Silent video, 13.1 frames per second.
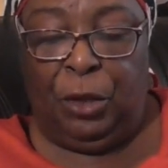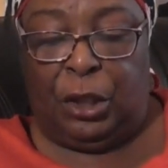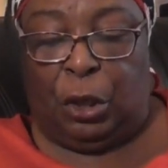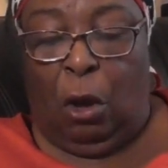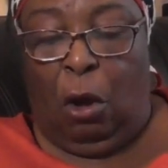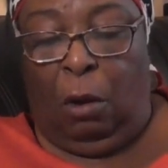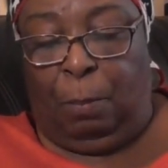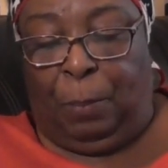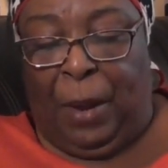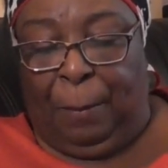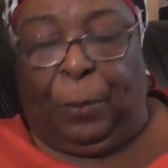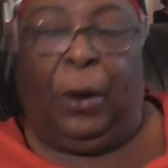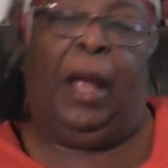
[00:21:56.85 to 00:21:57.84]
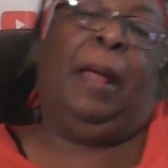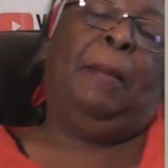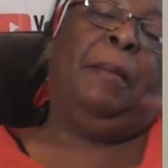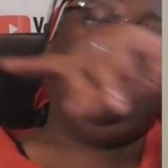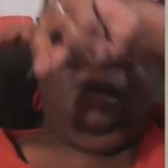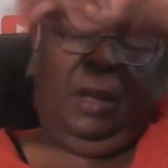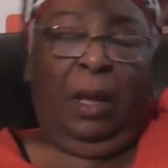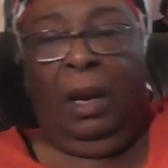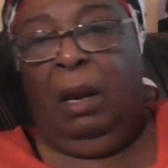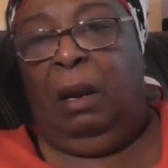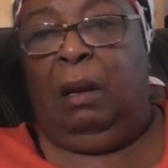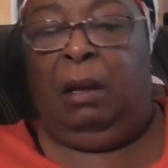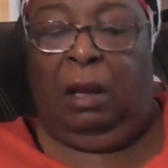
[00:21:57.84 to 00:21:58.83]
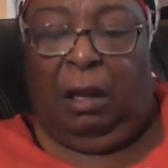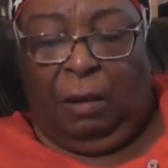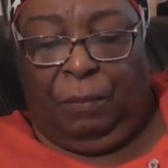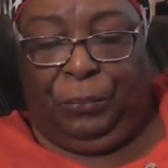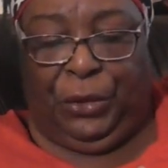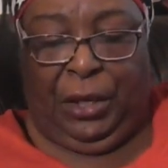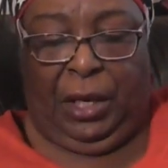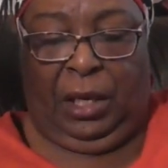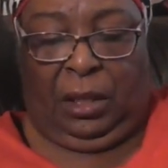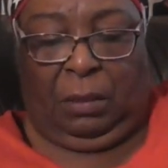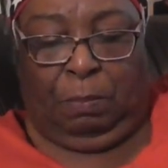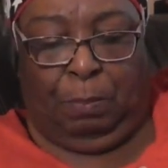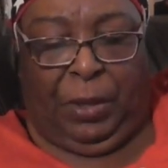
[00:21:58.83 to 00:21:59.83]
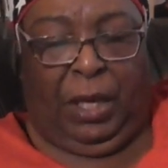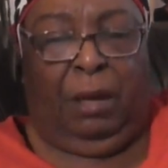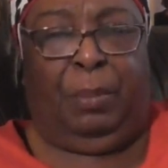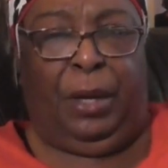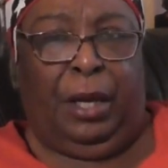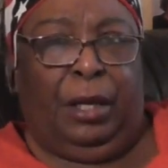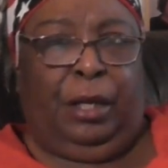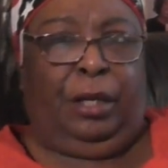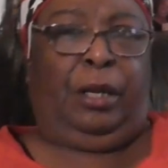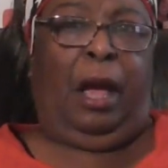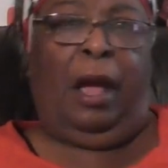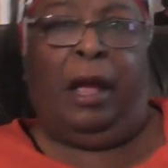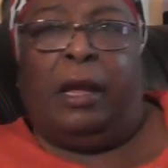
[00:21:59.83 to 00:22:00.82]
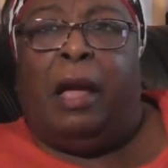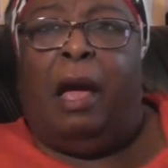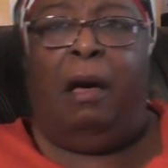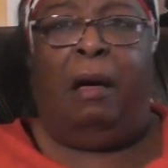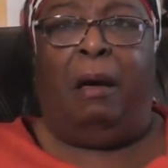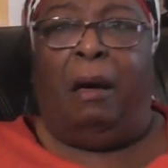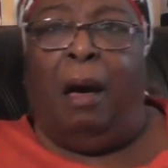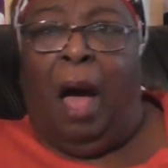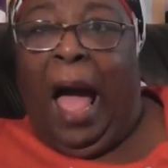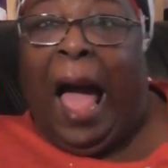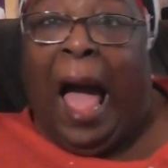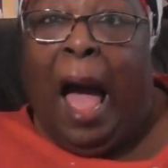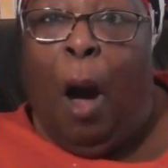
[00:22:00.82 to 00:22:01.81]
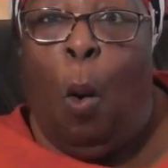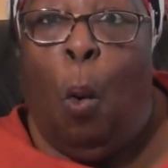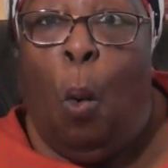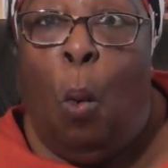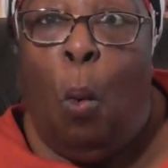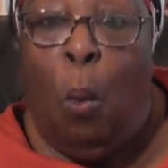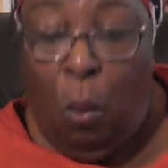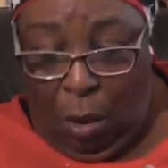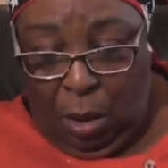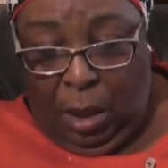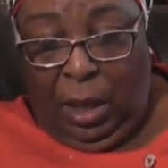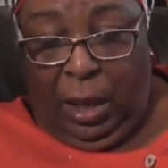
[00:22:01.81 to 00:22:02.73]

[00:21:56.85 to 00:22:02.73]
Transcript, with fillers: salt, pepper, and Love dust, baby, yeah. Ow!